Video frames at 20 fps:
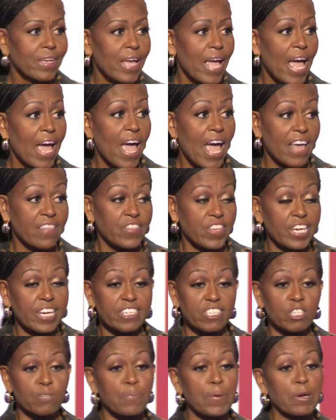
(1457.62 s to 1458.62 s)
and the
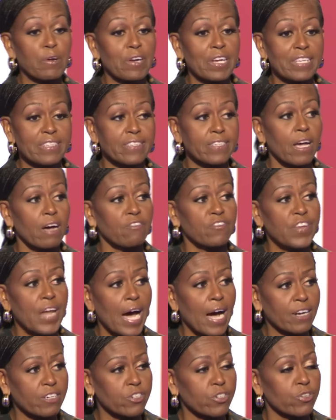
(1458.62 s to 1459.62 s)
experience of
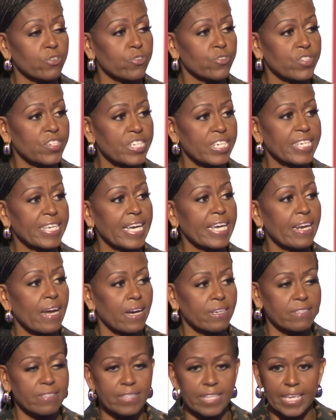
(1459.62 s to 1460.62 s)
doctors to get
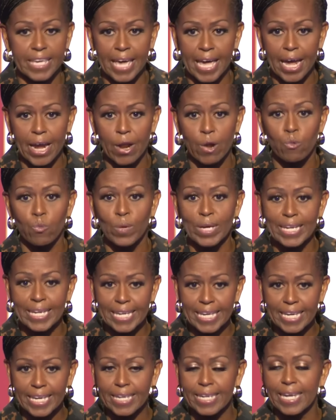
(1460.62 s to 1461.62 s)
us the care we
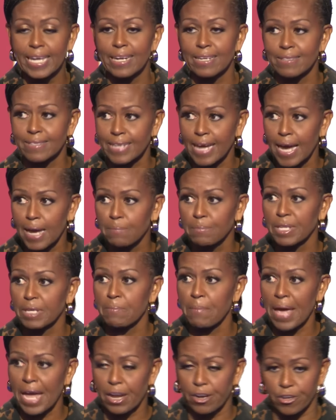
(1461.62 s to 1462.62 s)
need in a timely
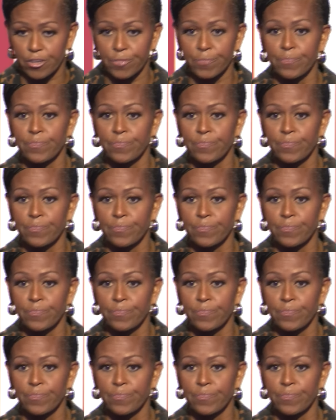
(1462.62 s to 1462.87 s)
manner.